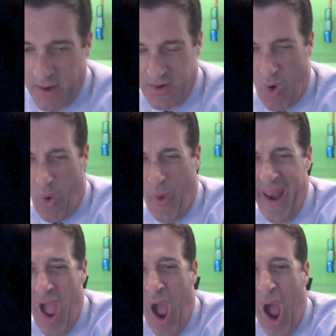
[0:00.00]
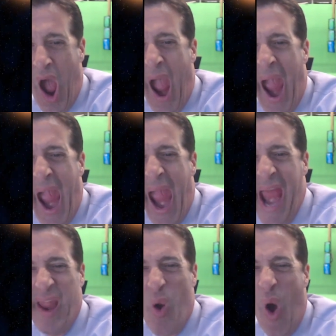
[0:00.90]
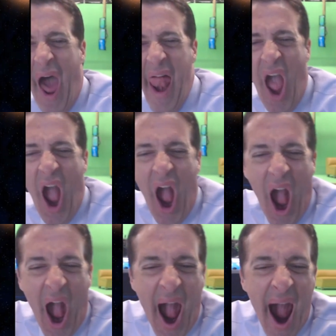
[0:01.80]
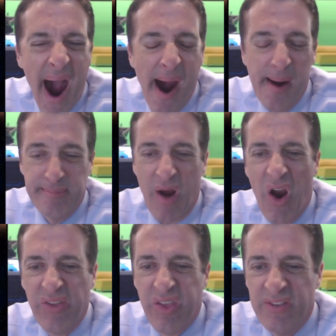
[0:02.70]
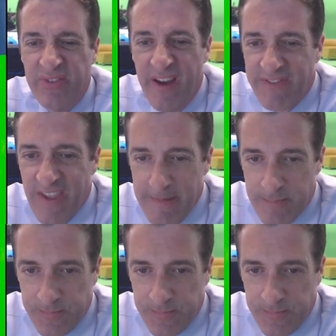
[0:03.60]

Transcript: Darwin, 81. Perth, 50.